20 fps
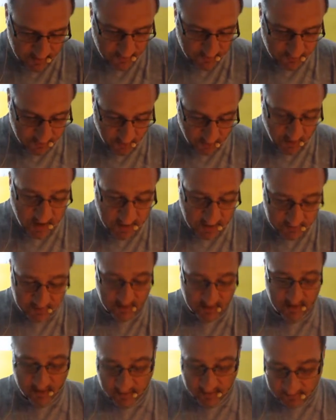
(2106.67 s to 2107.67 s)
so I had to
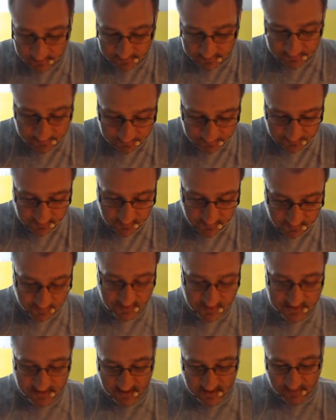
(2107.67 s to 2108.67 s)
learn.
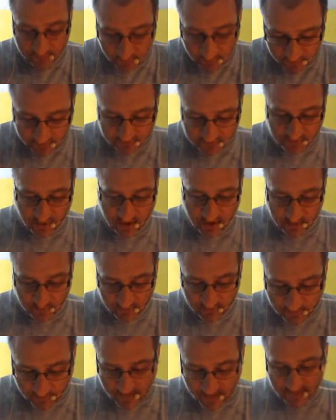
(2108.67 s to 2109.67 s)
First thing, of course, I tried
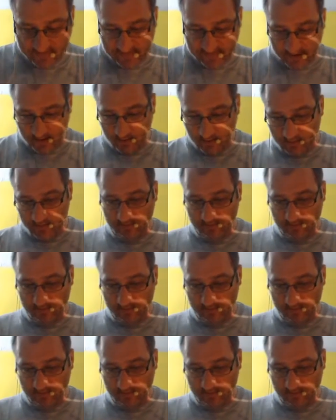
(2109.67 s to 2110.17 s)
was pasta,